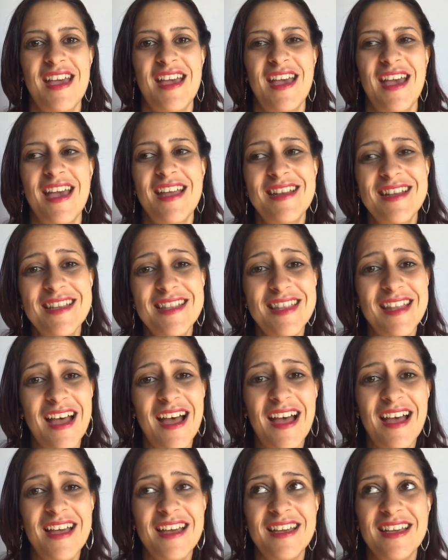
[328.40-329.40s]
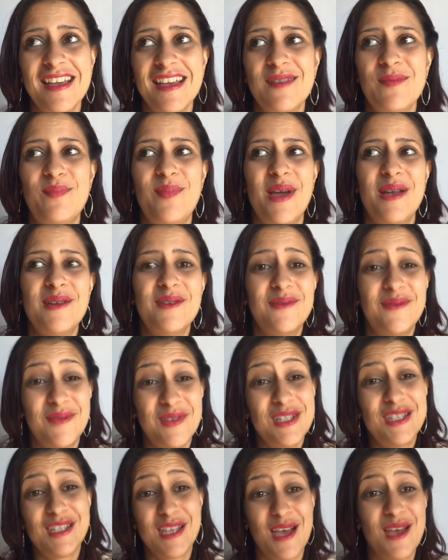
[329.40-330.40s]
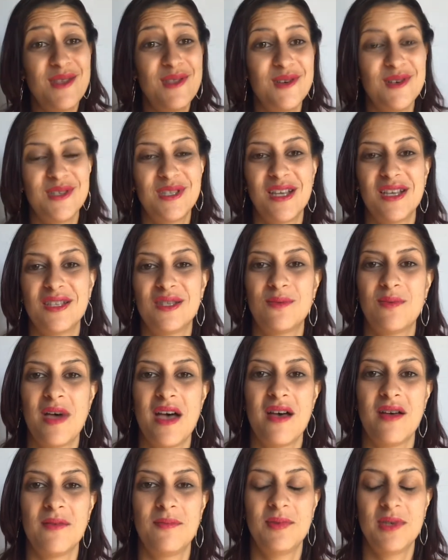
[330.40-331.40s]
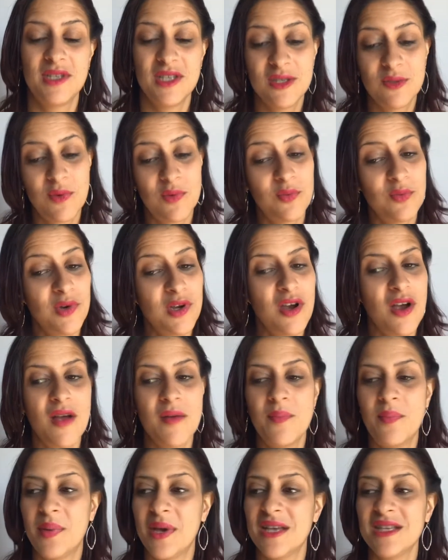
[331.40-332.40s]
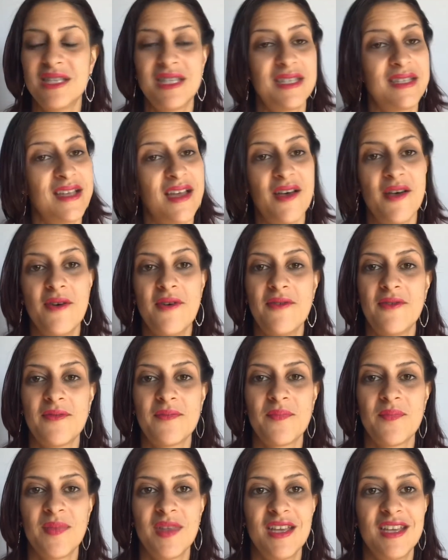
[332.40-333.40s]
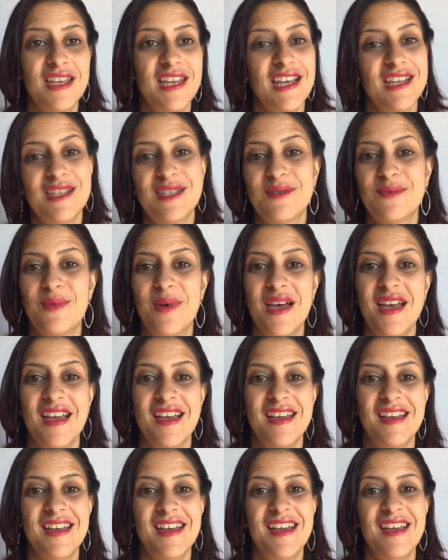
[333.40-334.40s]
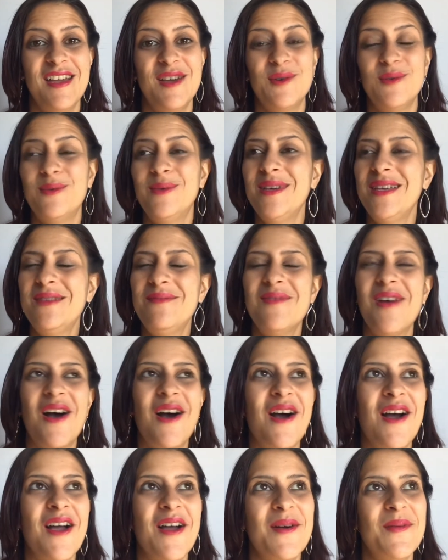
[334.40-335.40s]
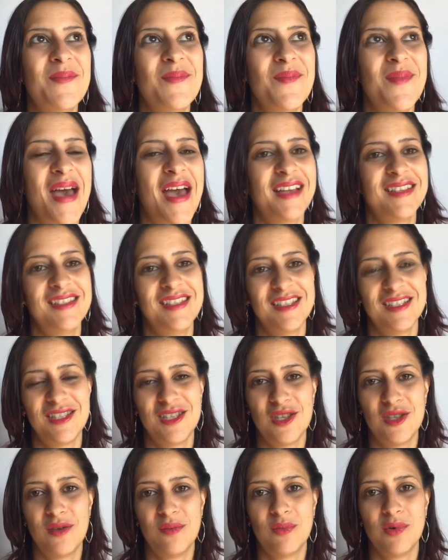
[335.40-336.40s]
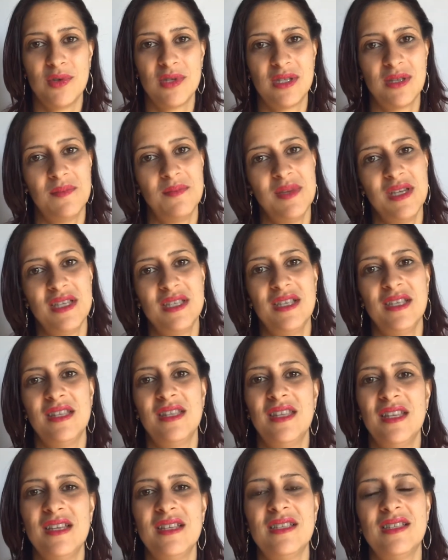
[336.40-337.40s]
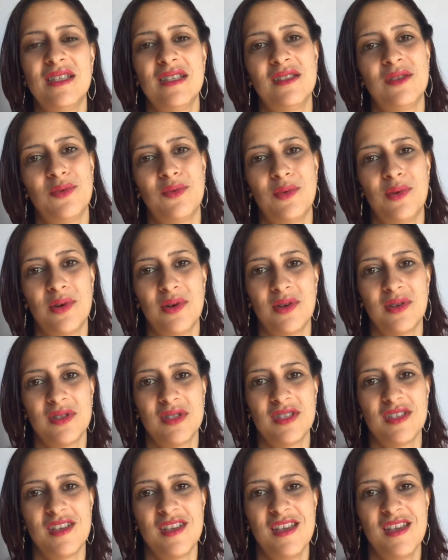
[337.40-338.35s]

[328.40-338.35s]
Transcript: And in that, it benefits others as well. Because when we're our best self, guess what? We are a magnet to the most amazing things in the world.